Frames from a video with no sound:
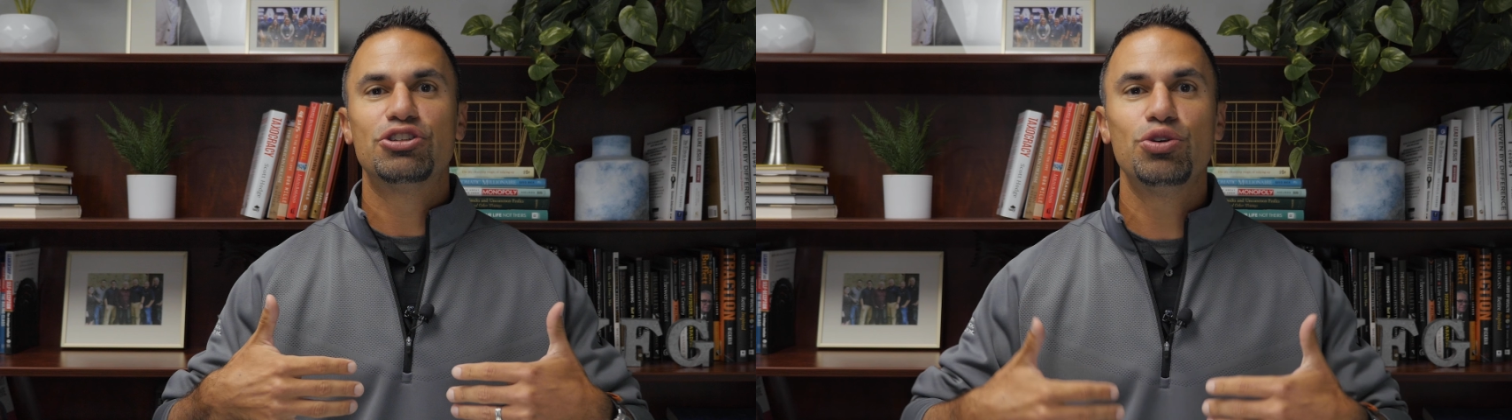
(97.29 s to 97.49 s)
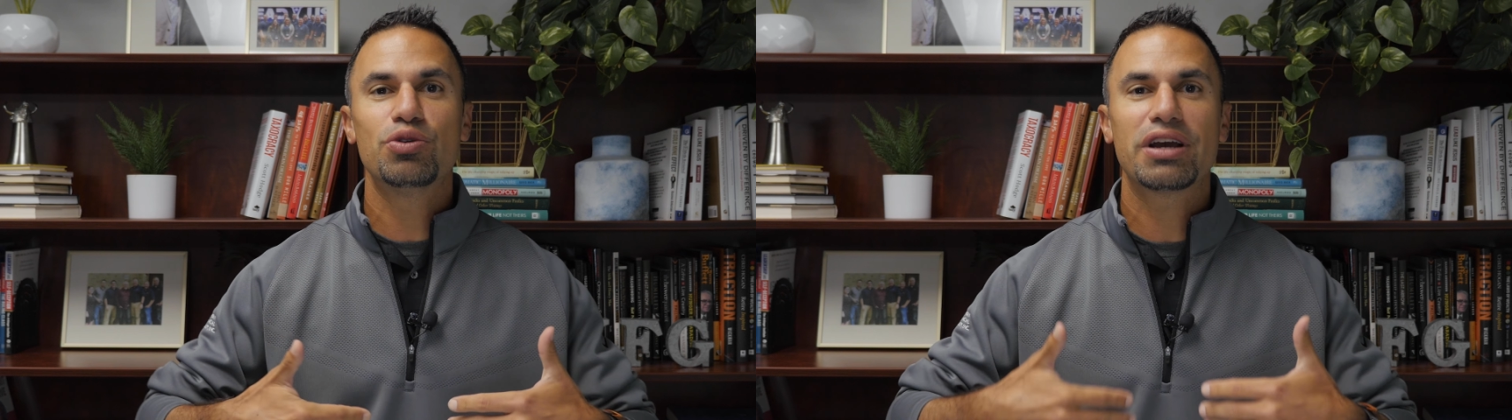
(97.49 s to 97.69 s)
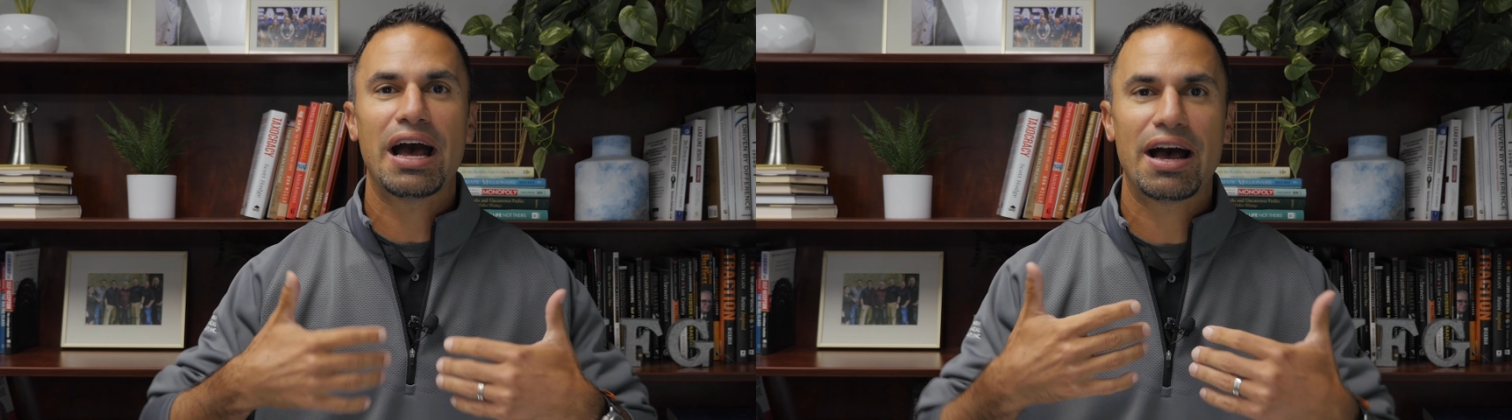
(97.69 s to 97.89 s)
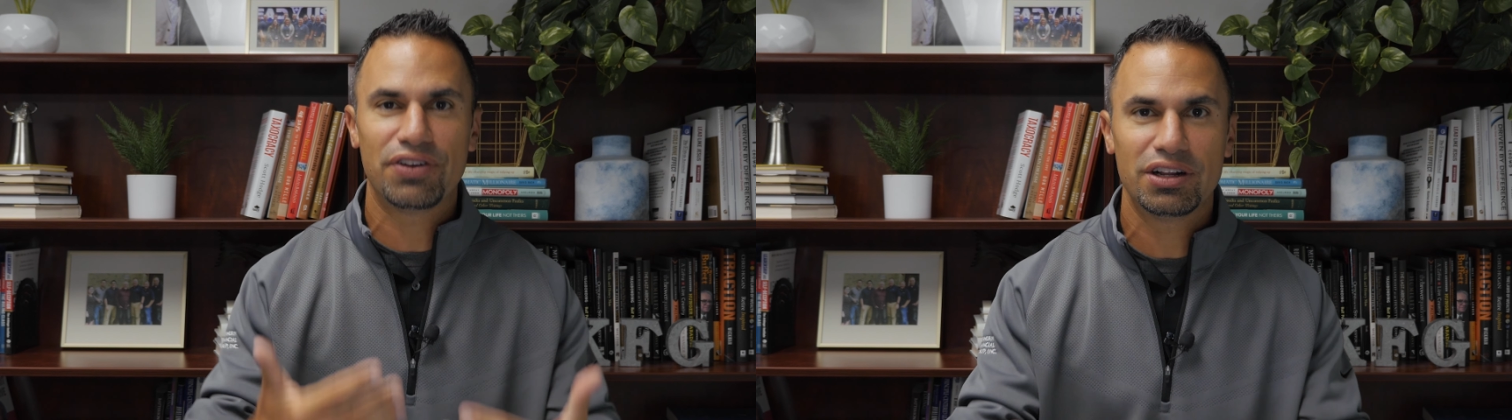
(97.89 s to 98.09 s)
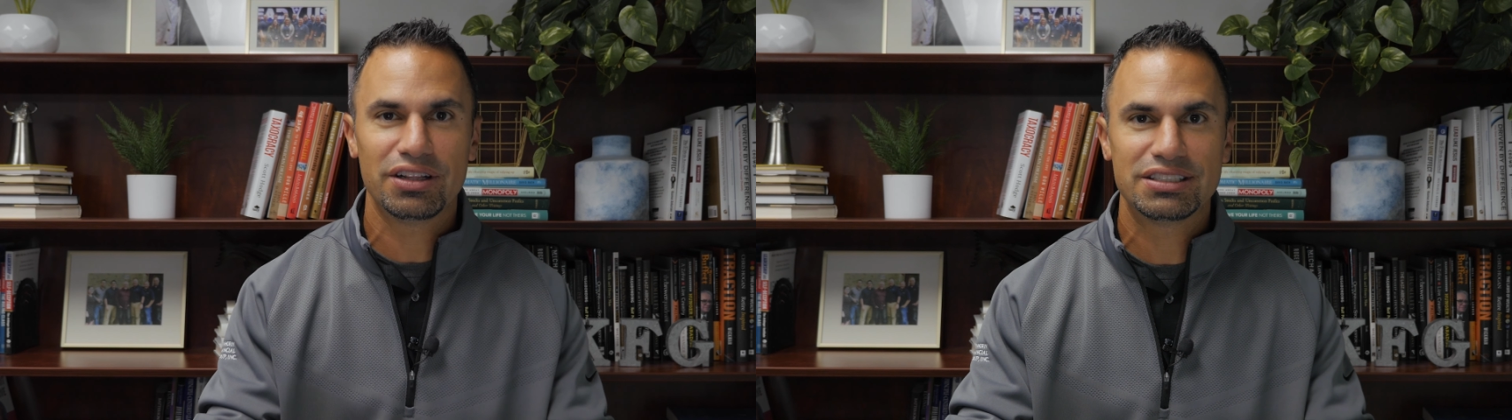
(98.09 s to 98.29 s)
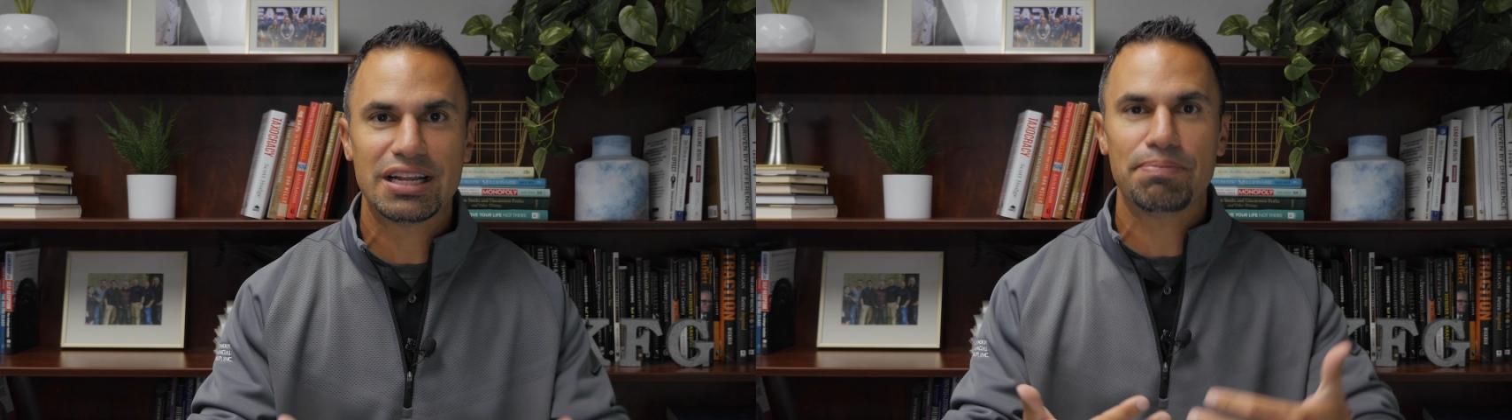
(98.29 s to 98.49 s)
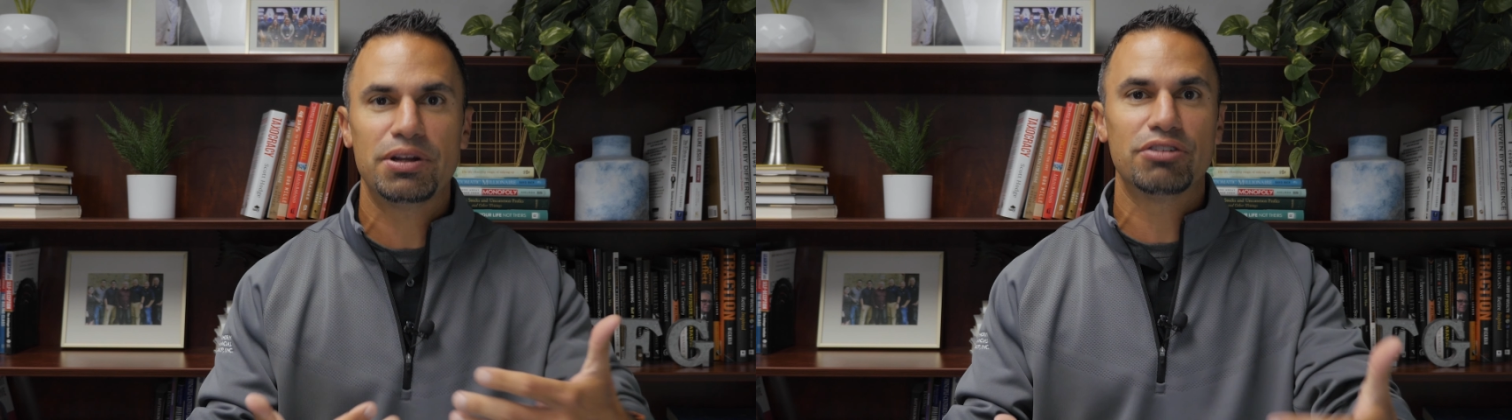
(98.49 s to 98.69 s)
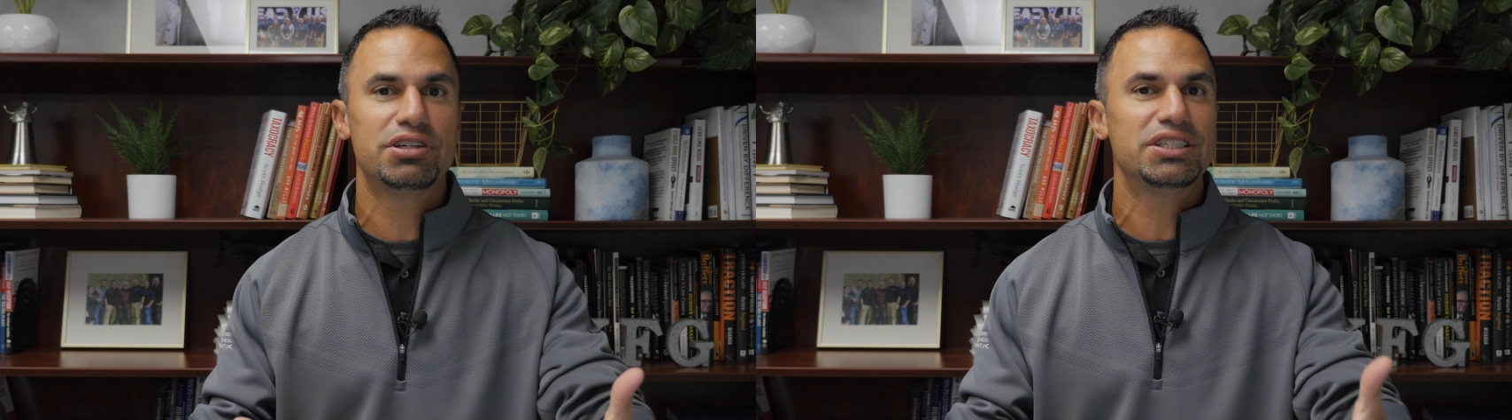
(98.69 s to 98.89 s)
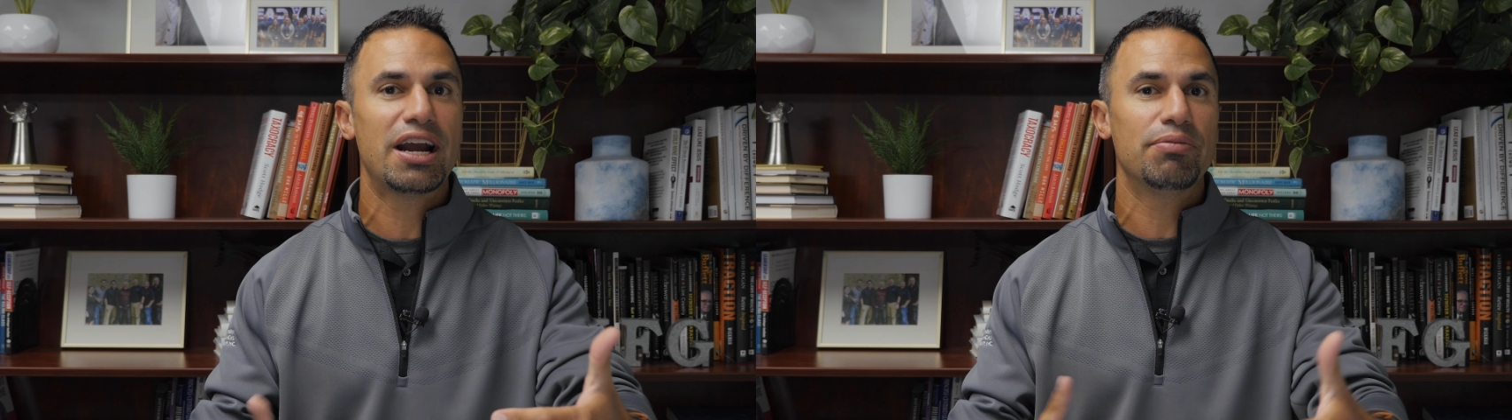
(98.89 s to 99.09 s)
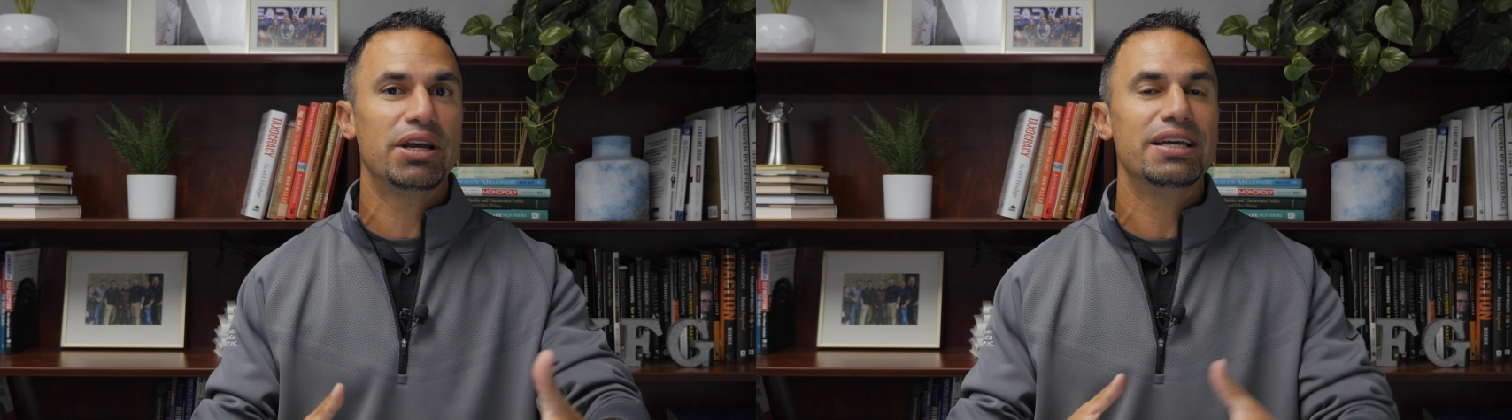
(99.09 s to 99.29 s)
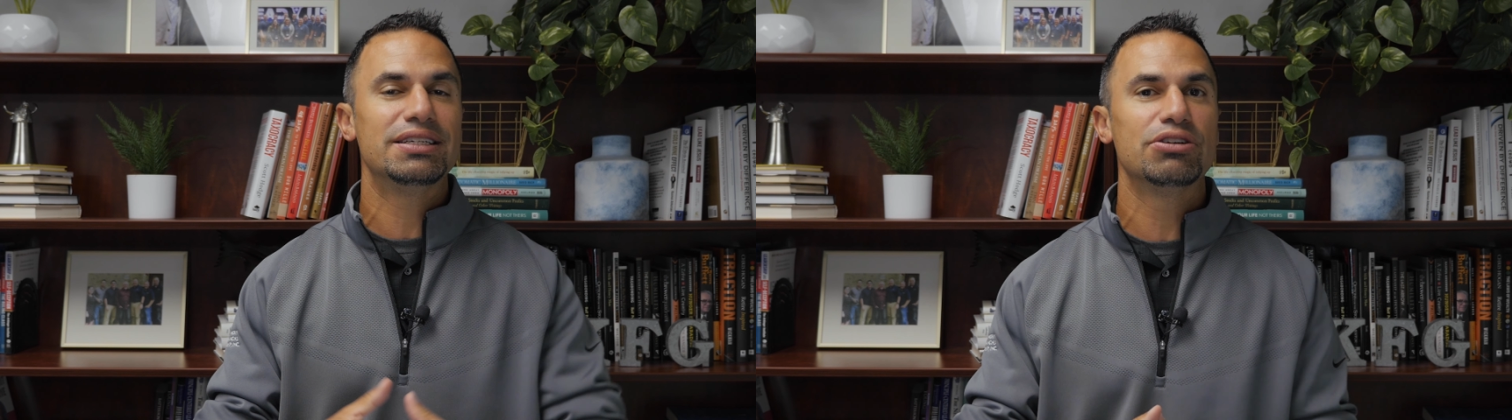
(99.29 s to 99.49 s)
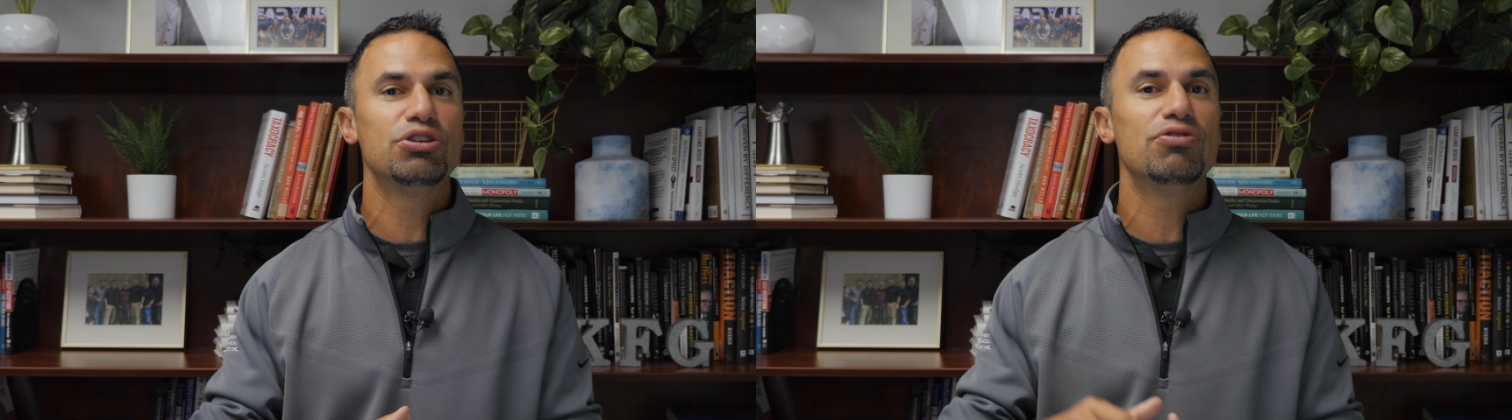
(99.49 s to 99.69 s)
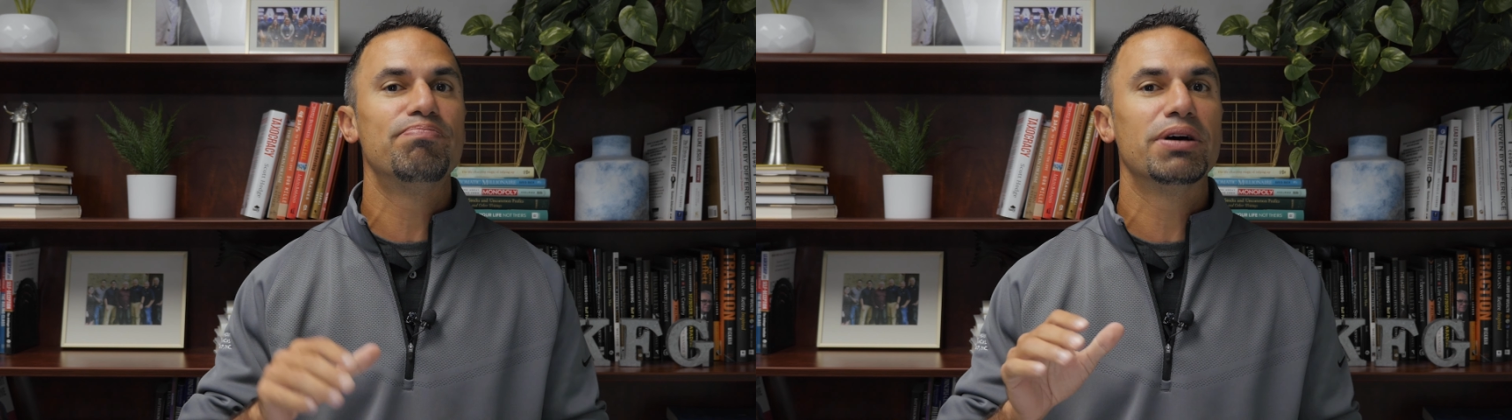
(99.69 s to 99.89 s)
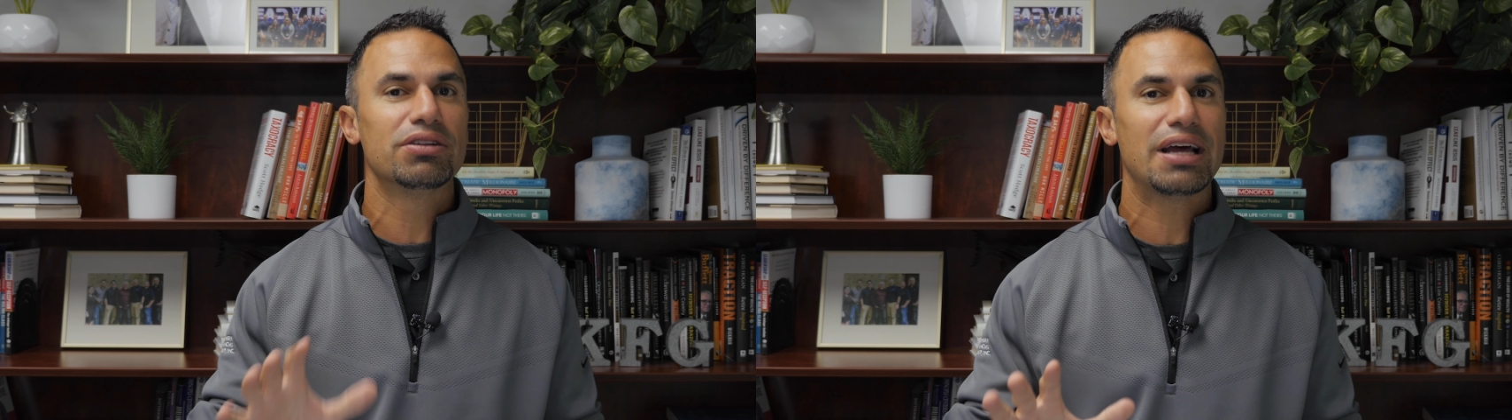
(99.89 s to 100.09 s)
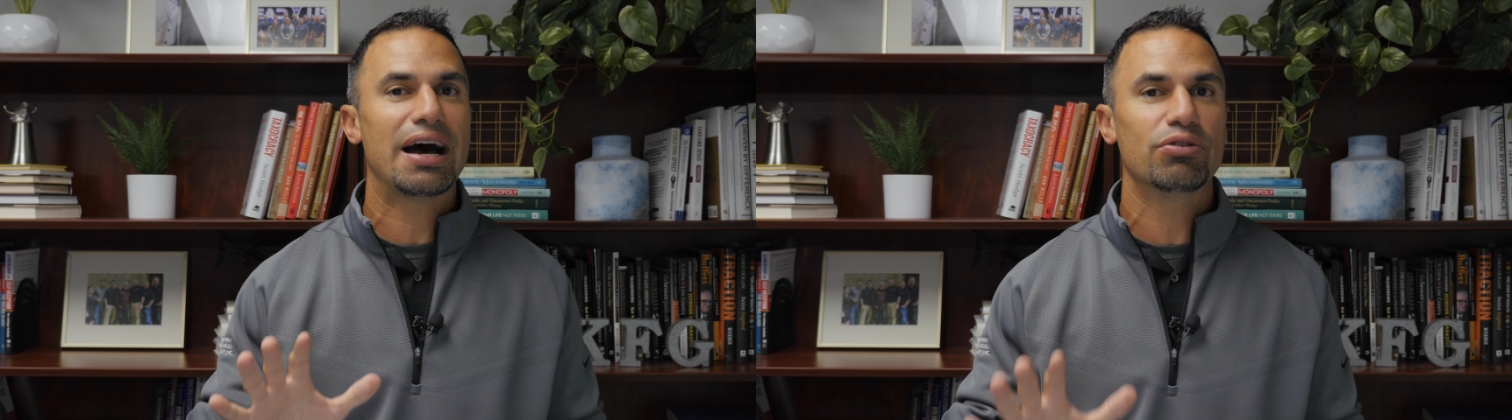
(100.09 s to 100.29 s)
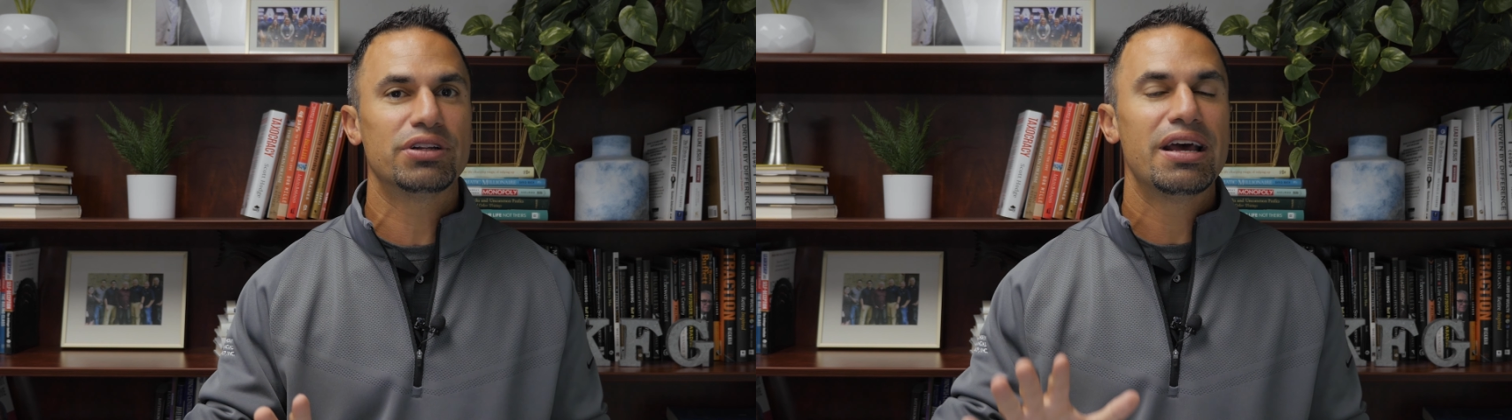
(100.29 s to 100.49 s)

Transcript: to confidently step into retirement until you've built out